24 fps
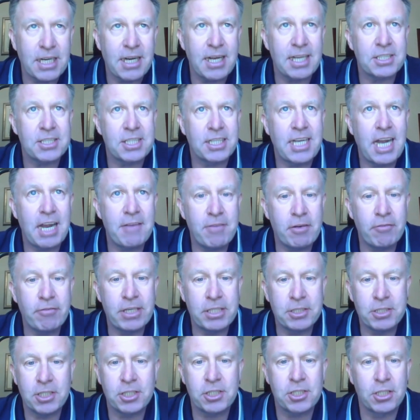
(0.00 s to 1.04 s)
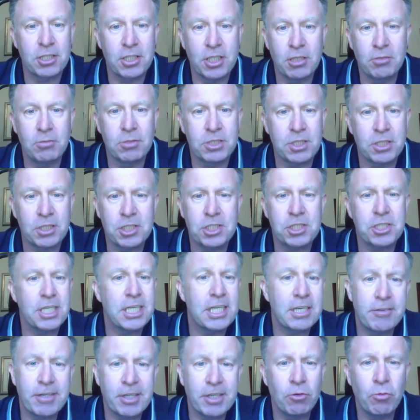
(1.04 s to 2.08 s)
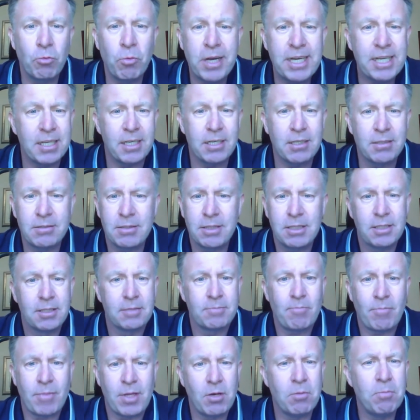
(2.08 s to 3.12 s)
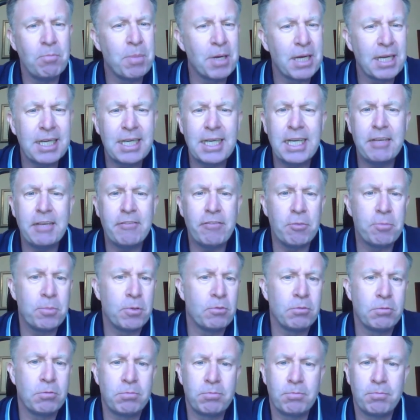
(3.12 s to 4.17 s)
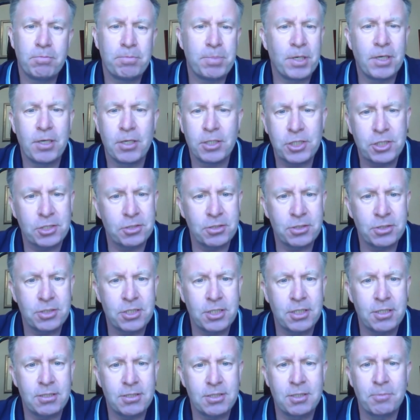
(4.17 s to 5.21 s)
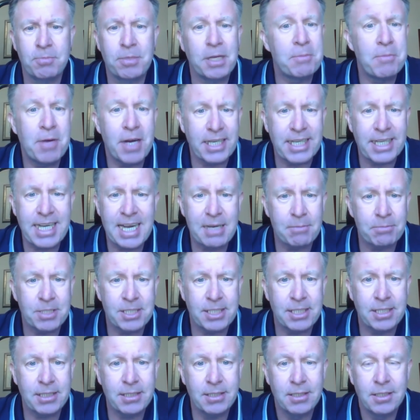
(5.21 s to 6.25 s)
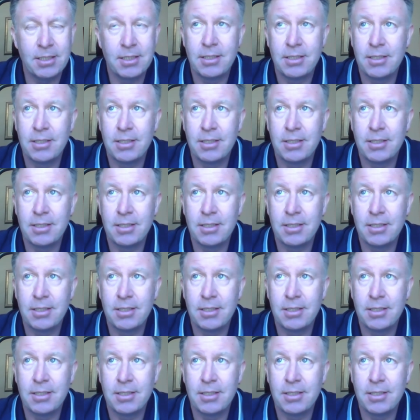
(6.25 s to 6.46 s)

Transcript: the likes of Kevin Richardson, who was a serial winner, unbelievable person to be my captain.